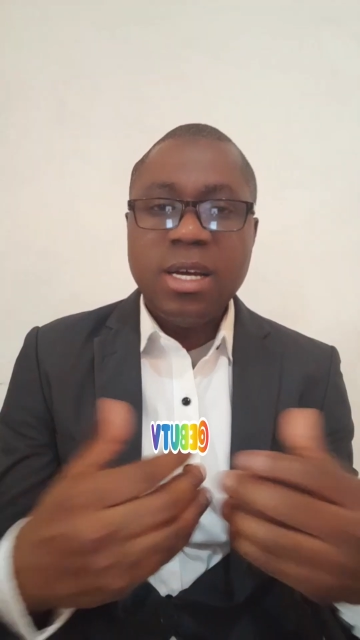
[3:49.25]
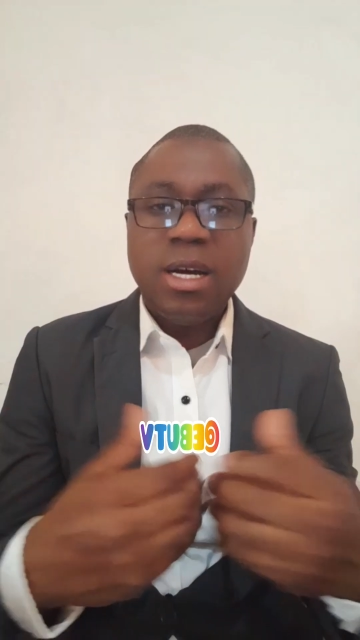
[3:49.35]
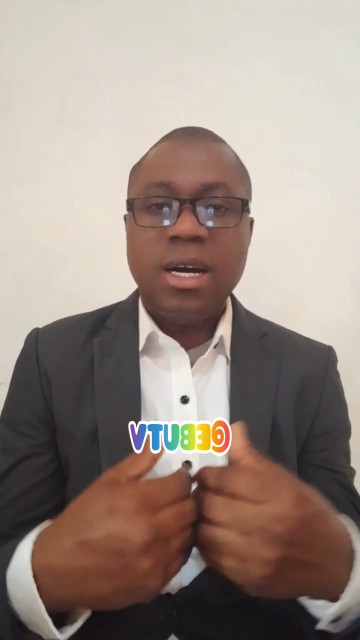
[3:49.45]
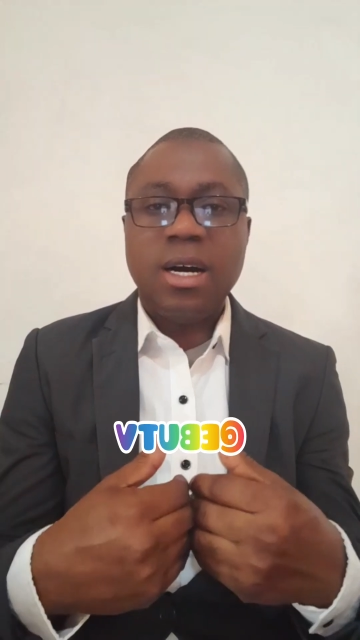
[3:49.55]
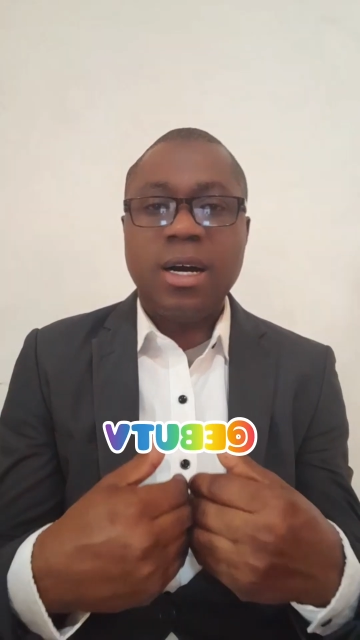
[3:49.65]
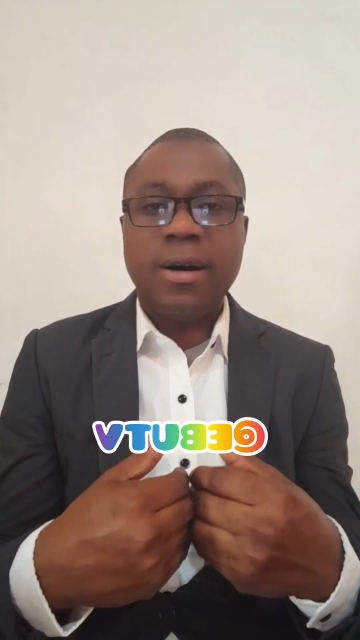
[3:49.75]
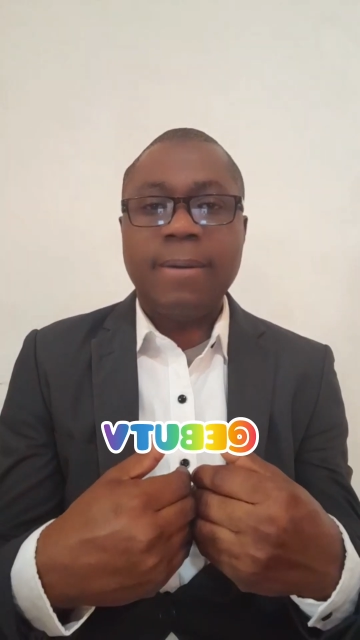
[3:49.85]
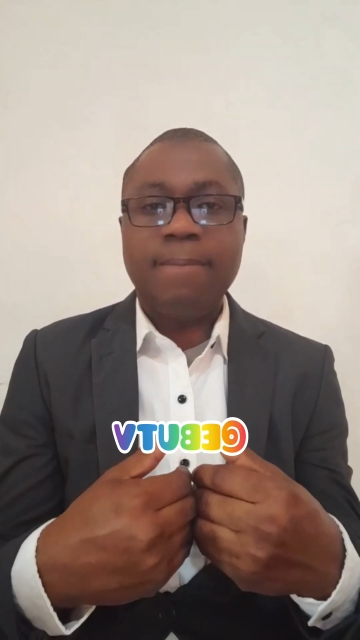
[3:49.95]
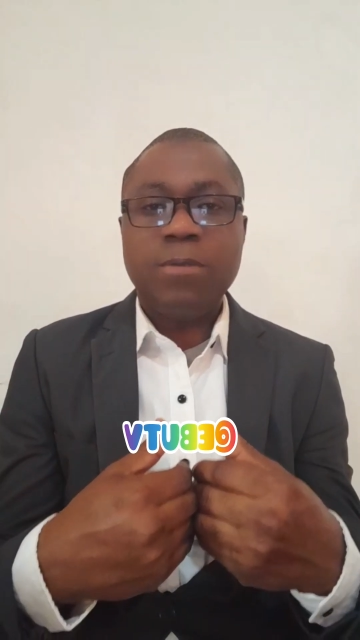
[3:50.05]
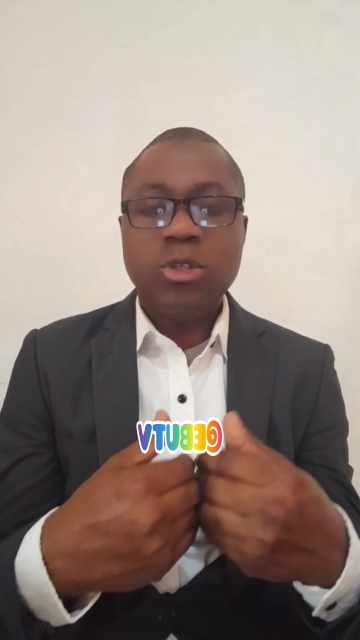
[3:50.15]

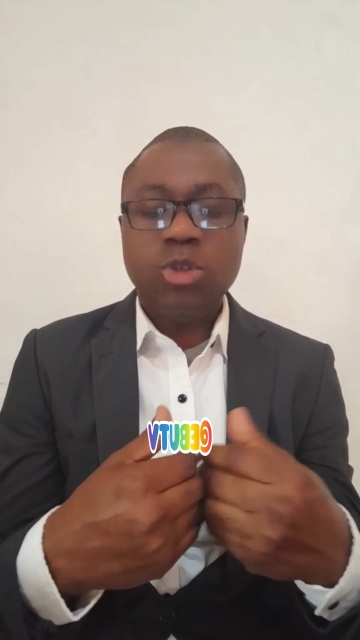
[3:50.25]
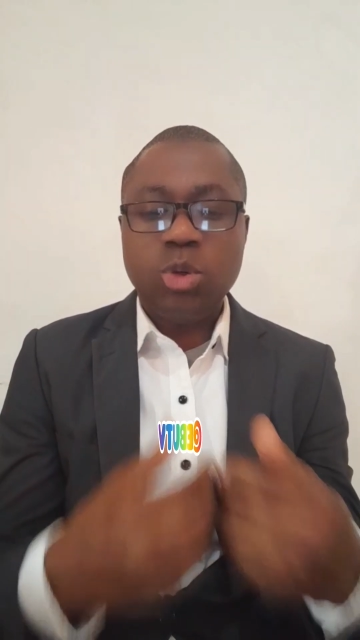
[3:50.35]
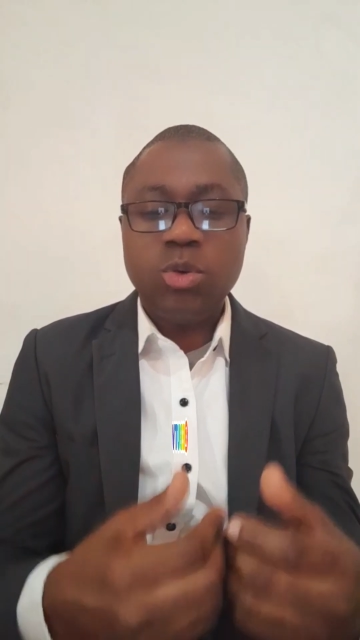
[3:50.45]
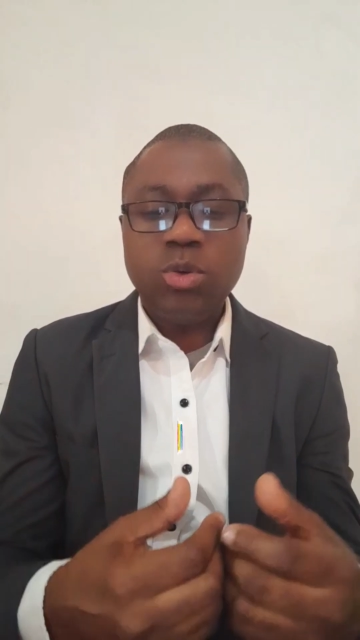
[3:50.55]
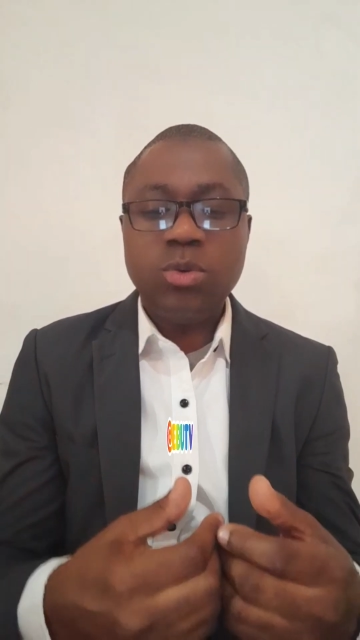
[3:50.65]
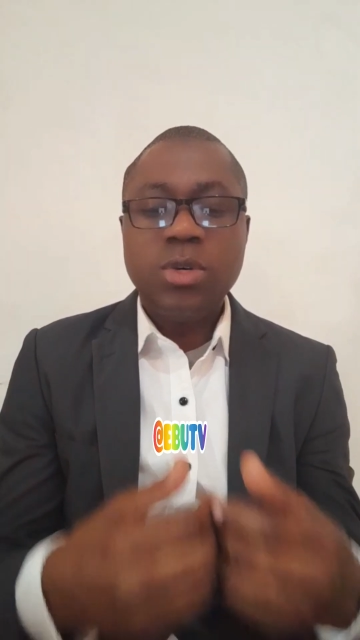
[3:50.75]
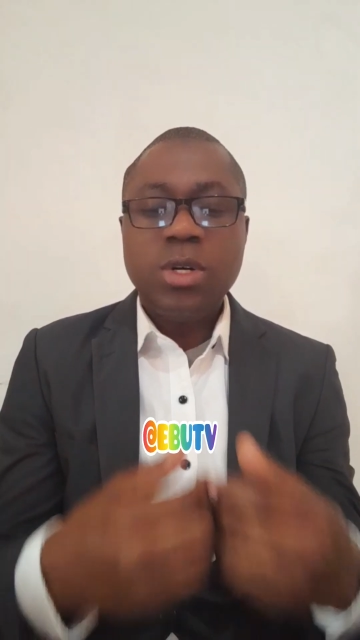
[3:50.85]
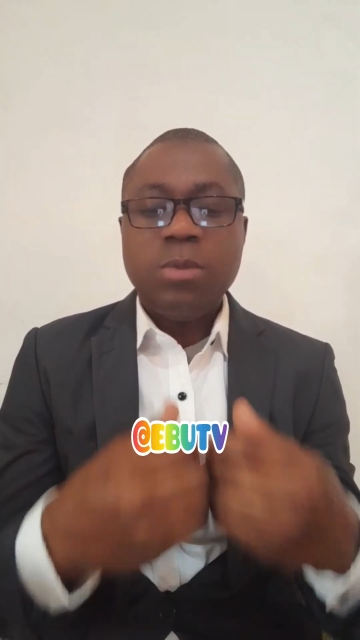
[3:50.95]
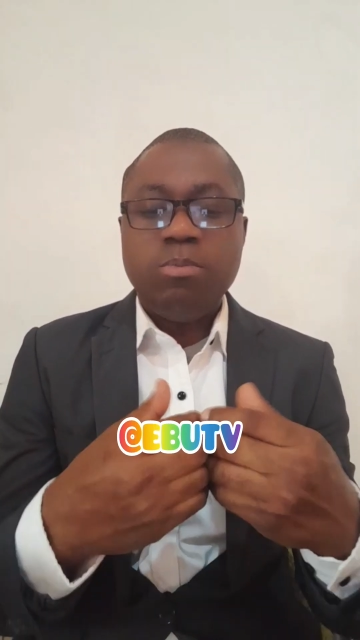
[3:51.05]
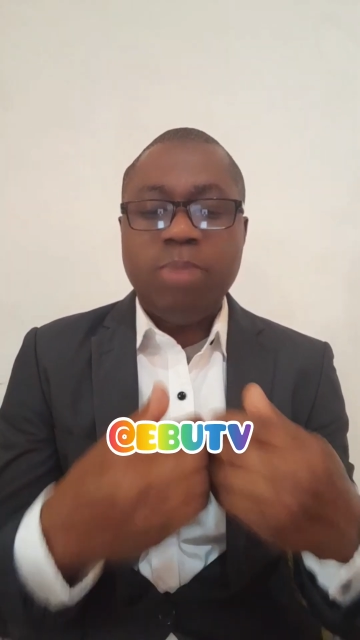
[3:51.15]
Jew
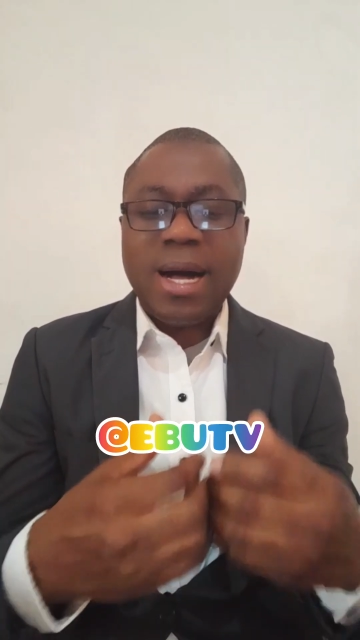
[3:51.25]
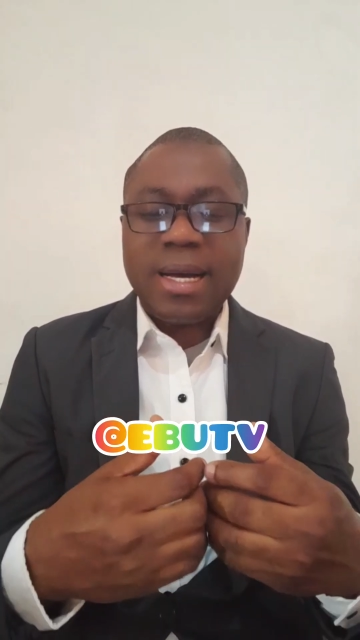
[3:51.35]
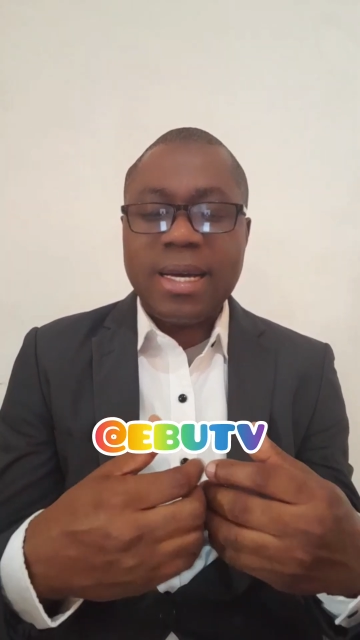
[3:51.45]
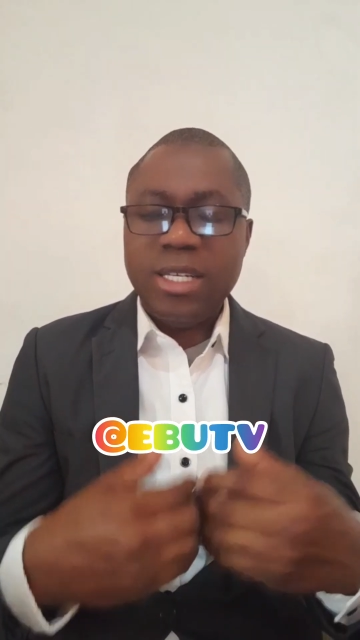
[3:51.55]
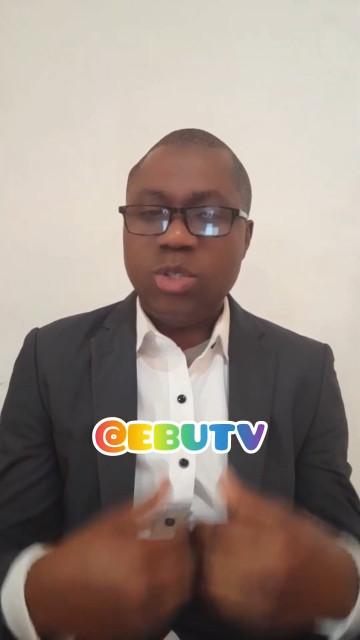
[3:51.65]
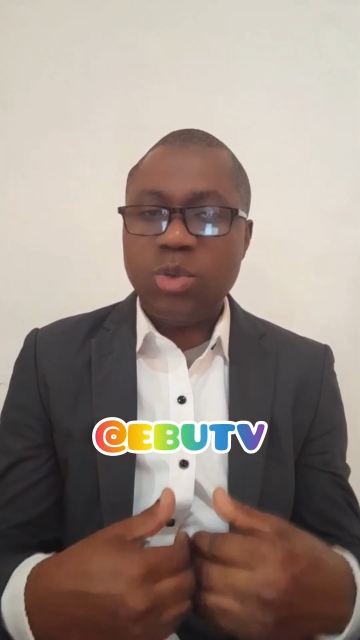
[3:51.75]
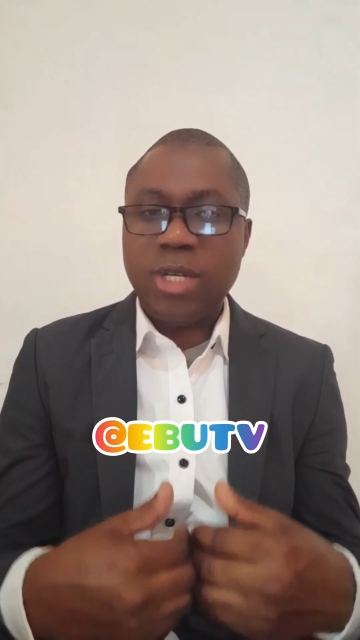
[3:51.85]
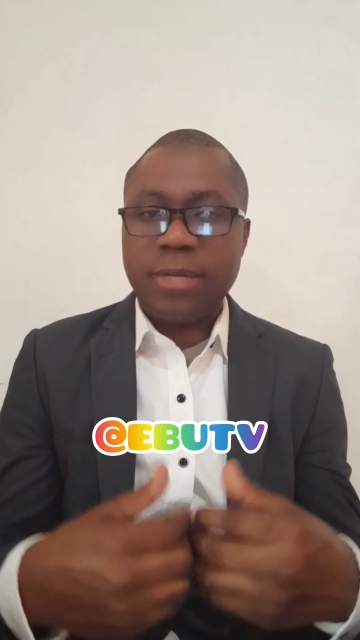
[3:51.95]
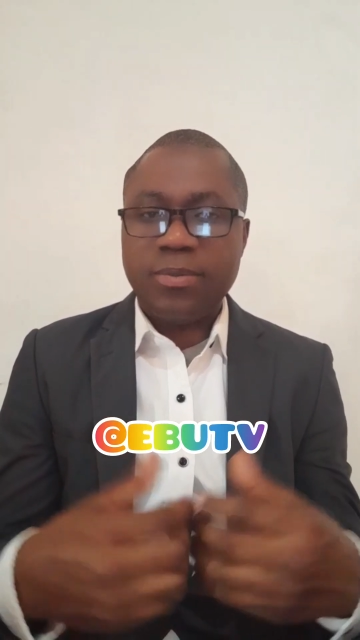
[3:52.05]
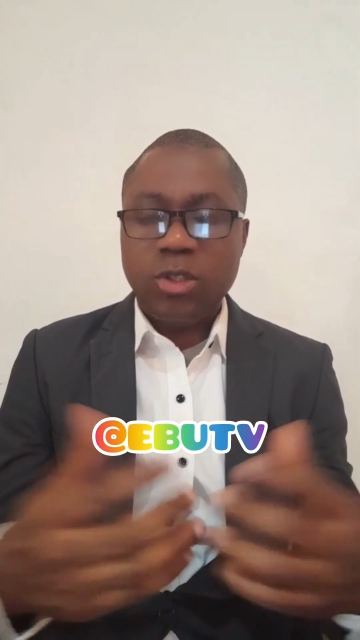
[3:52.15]
back in Judah,